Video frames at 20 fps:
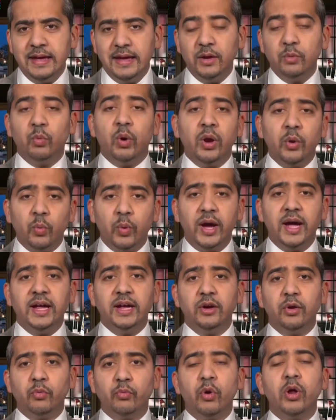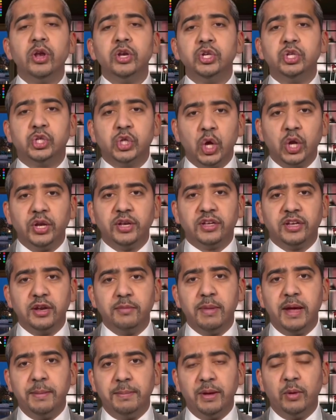In one way, Ron
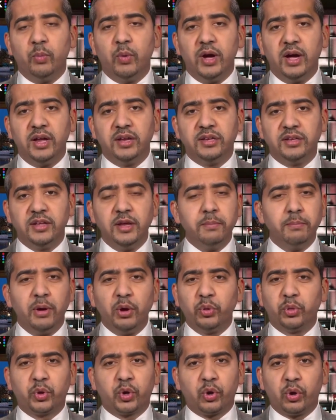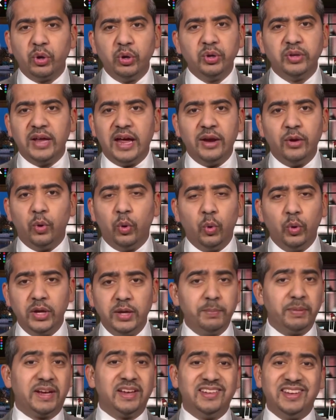Johnson may be worse than both Cruz and
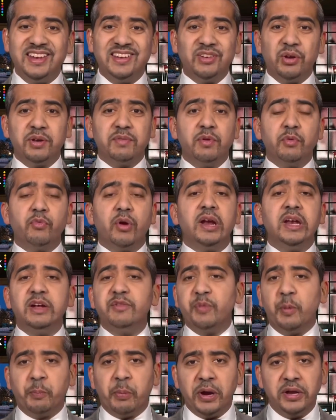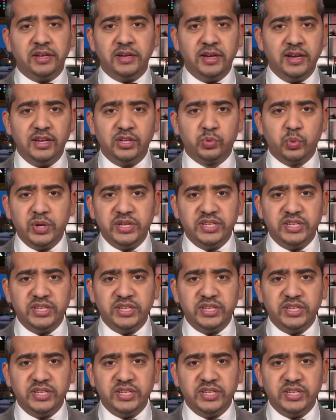Hawley because he's not even running for president in